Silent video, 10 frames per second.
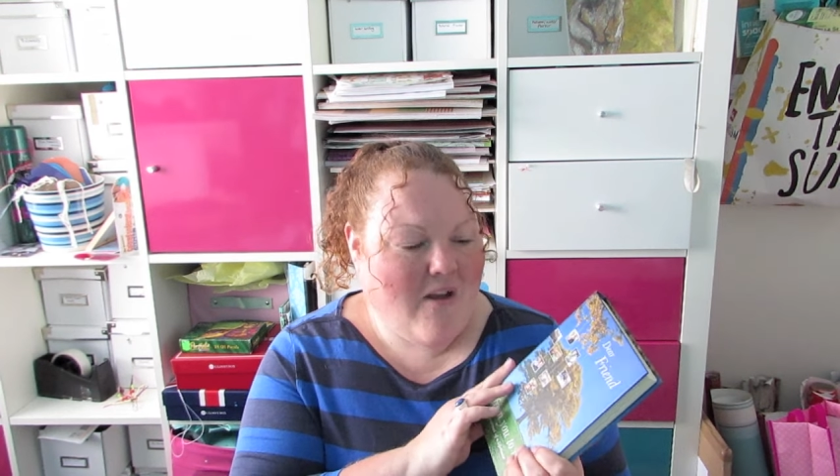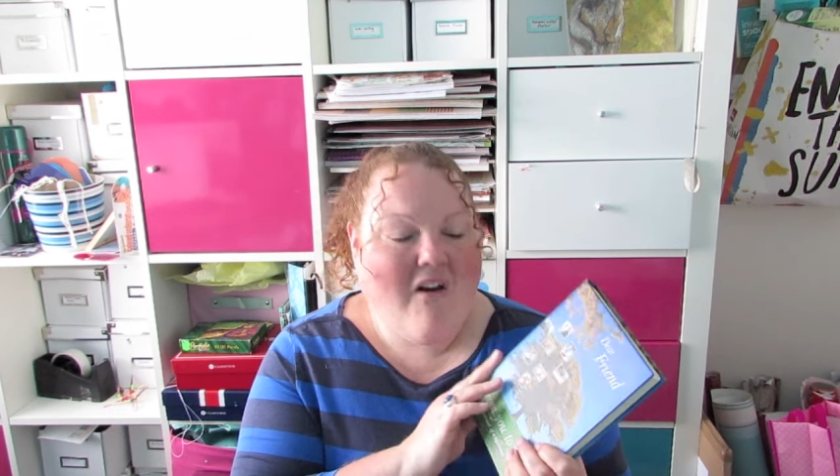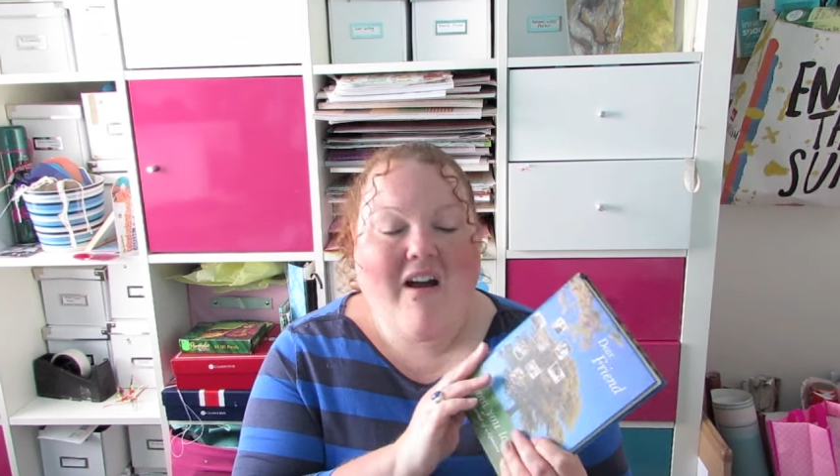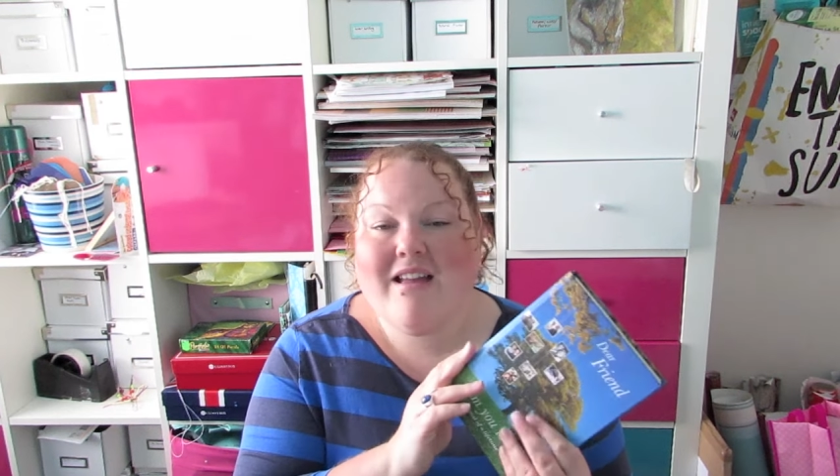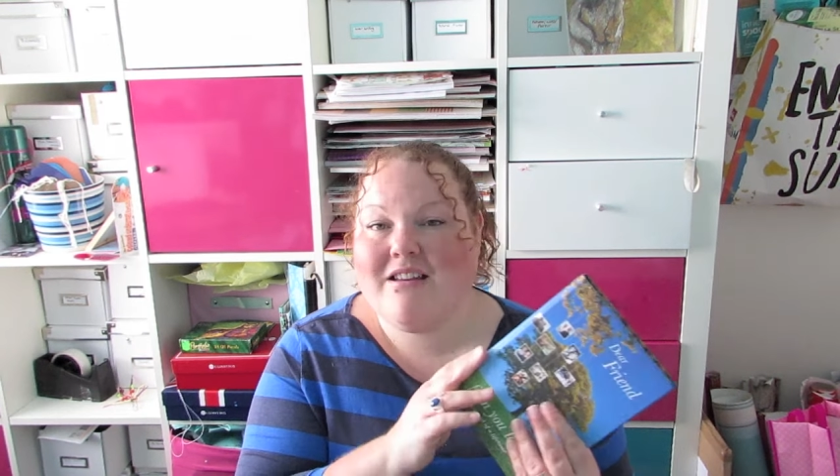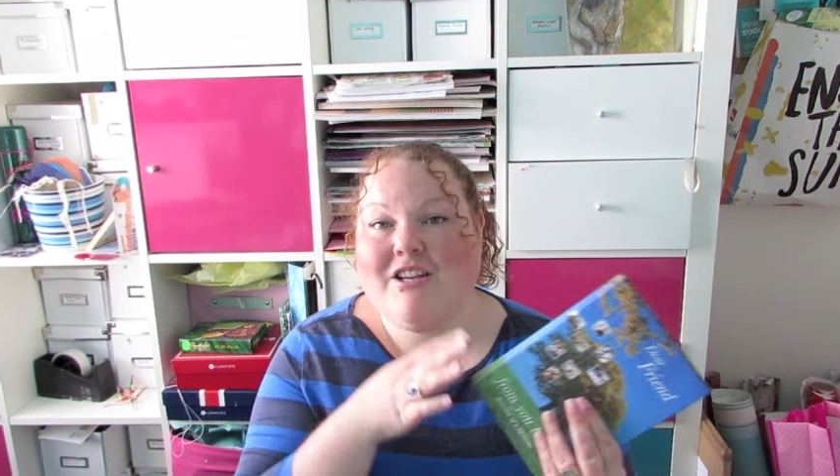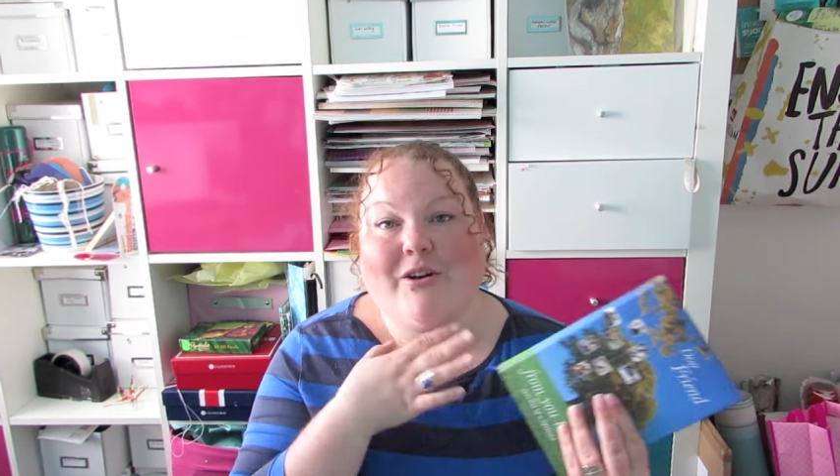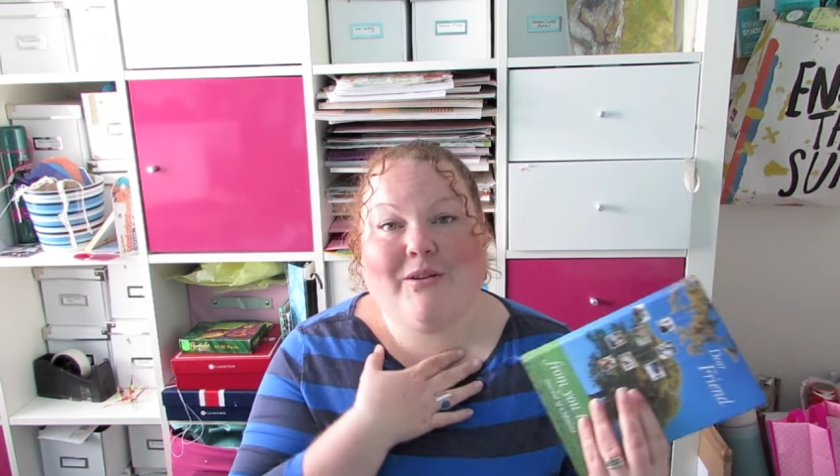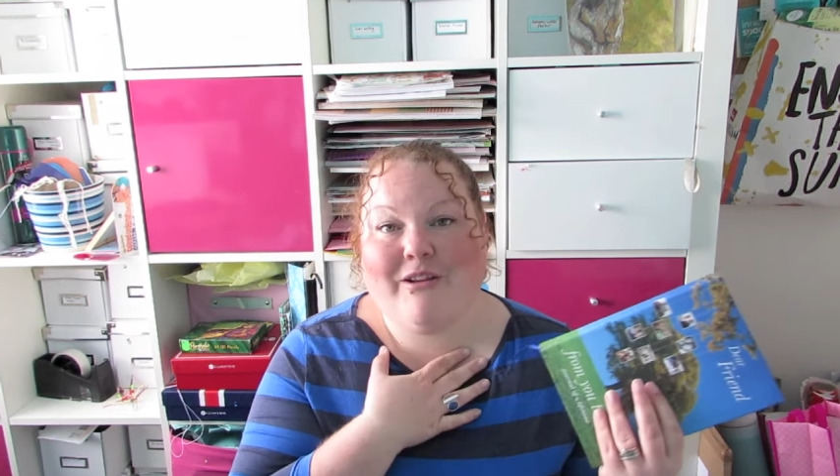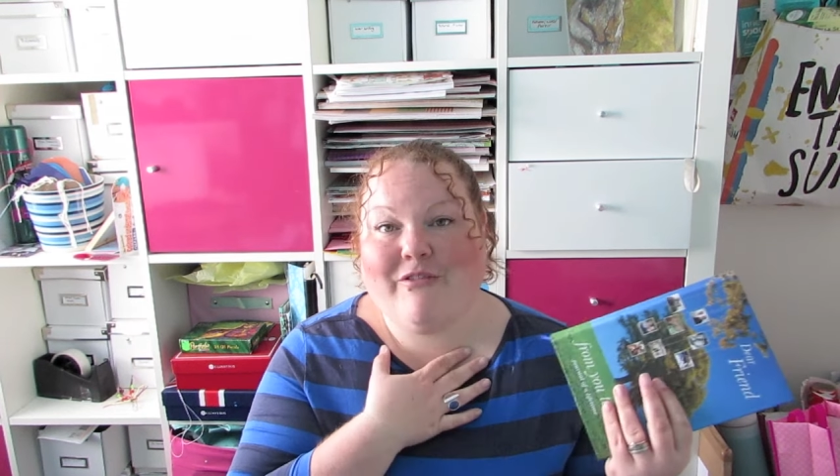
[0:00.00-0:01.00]
had
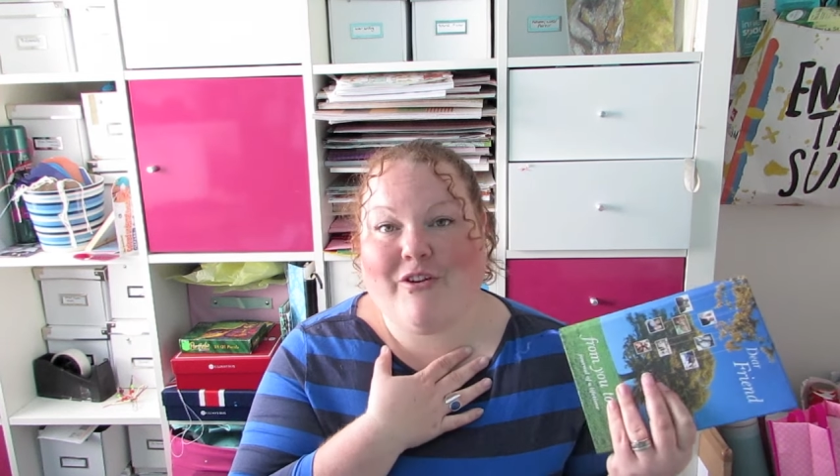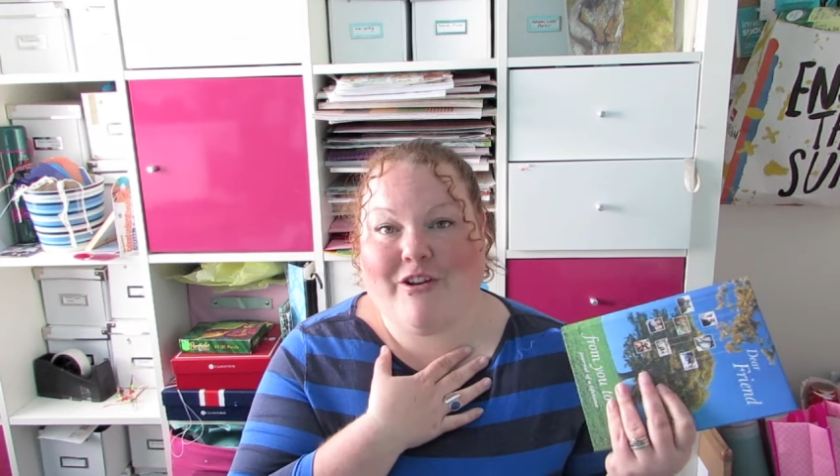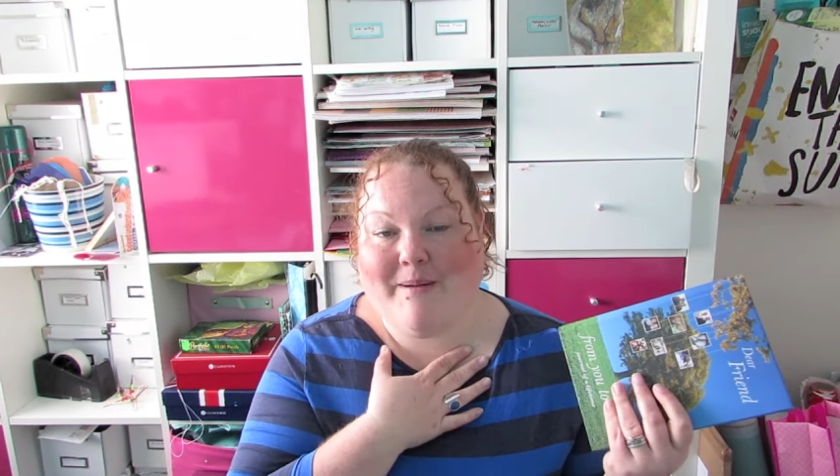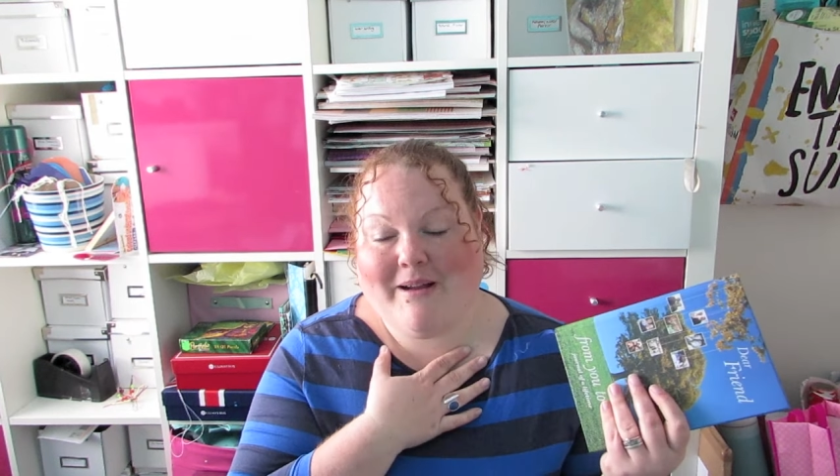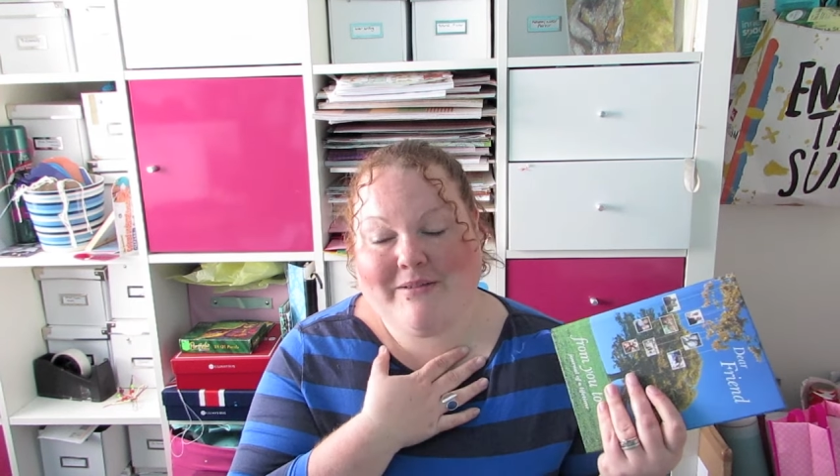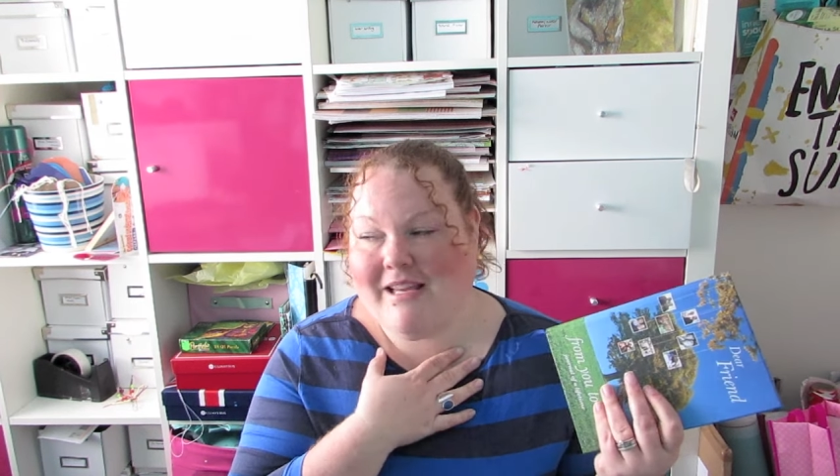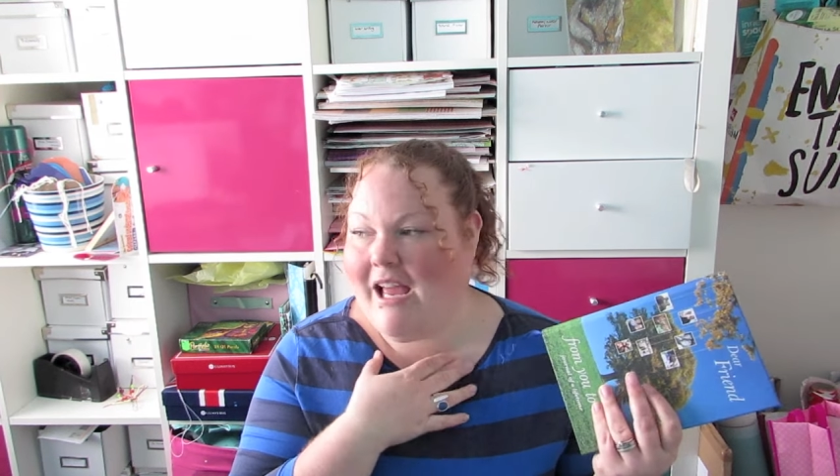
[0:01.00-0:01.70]
totally forgotten about it,